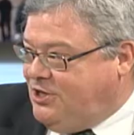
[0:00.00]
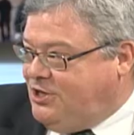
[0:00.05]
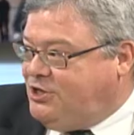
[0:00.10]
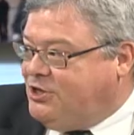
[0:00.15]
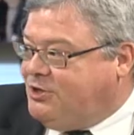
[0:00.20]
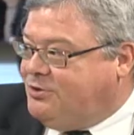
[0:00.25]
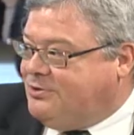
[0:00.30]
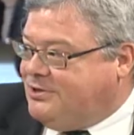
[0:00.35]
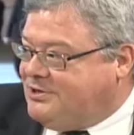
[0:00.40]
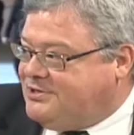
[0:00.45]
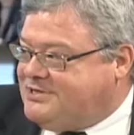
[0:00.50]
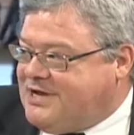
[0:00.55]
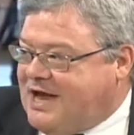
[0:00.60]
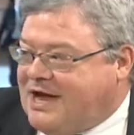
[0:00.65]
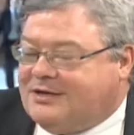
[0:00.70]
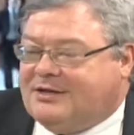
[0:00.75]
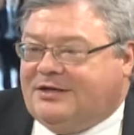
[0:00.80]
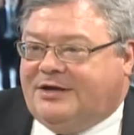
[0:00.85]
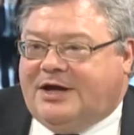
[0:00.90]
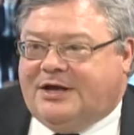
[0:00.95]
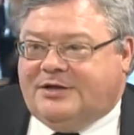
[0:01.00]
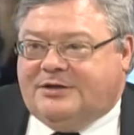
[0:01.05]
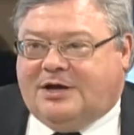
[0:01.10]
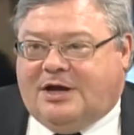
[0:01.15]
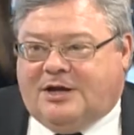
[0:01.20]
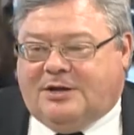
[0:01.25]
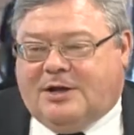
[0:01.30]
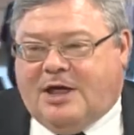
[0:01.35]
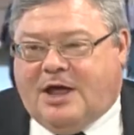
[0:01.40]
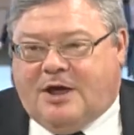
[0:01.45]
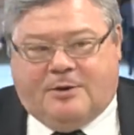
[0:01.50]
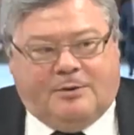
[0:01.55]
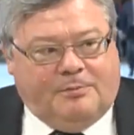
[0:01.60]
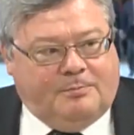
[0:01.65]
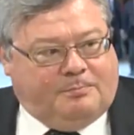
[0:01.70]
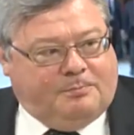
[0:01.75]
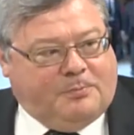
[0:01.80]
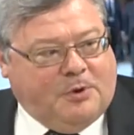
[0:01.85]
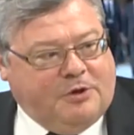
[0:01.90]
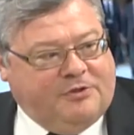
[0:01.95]
EU, exactly, and
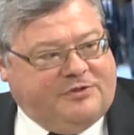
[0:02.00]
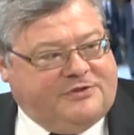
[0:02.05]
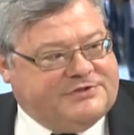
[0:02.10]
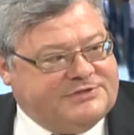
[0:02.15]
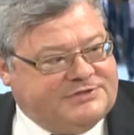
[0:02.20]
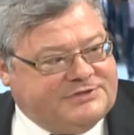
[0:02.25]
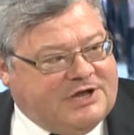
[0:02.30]
both